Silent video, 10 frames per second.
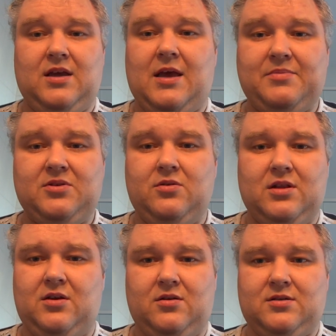
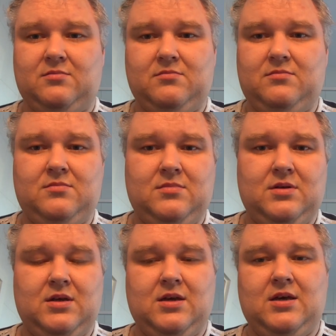Absolutely awesome.
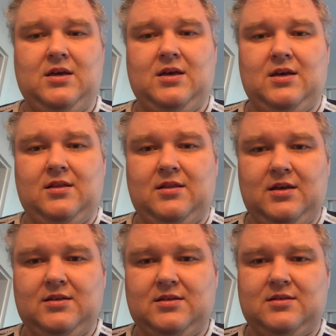
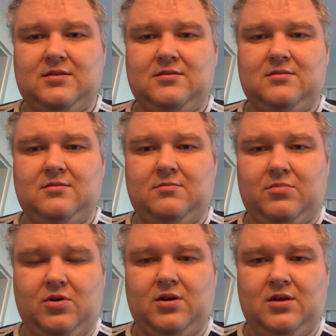This
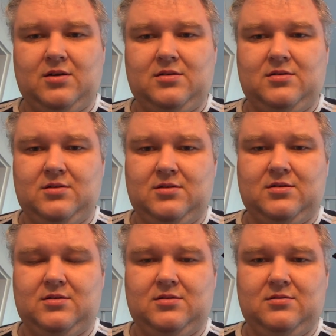product
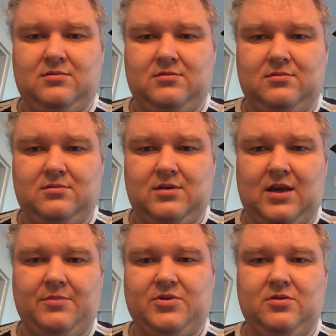is
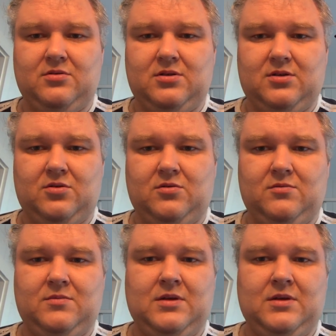absolutely cool.